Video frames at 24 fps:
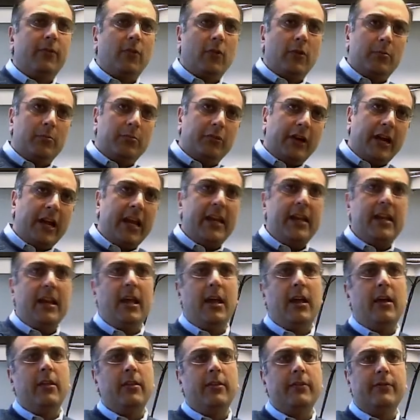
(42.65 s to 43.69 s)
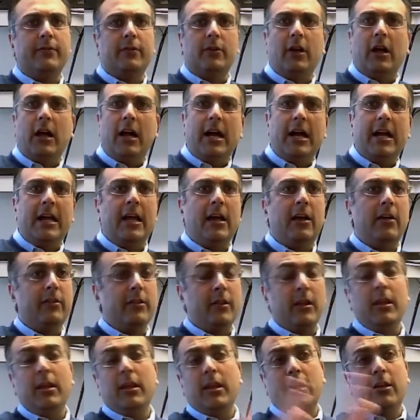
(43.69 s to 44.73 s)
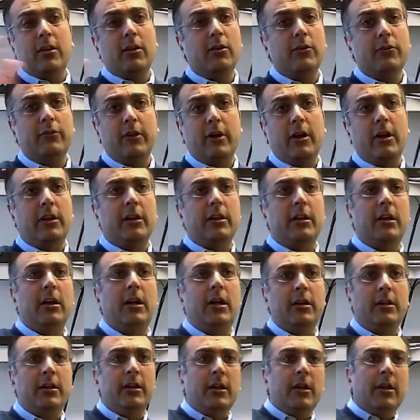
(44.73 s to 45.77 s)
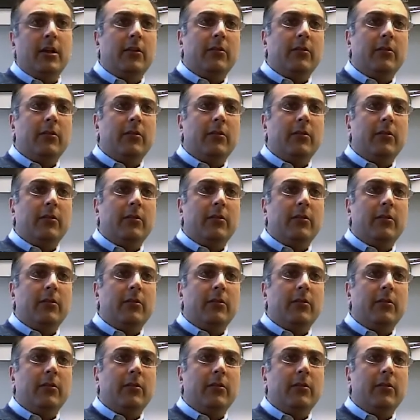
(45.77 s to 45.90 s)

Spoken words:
for brain health, for eye health. It goes on and on.